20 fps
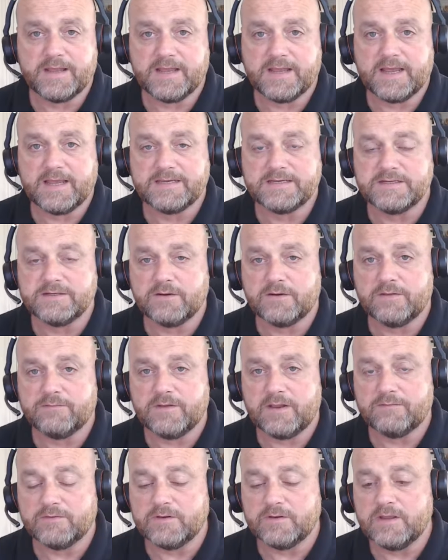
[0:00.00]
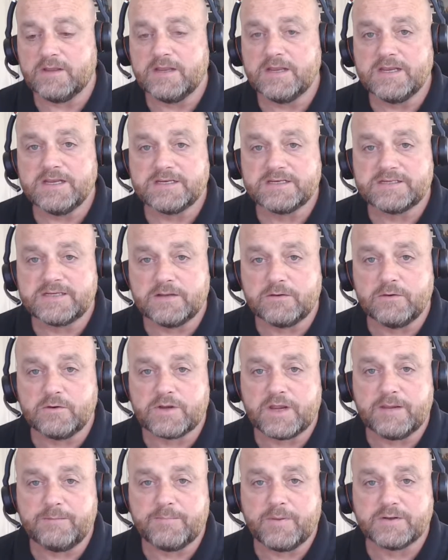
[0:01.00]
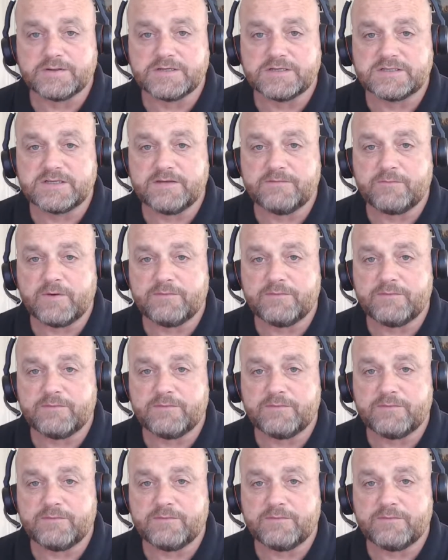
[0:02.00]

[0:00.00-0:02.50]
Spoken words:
that $80 level. Still looking positive.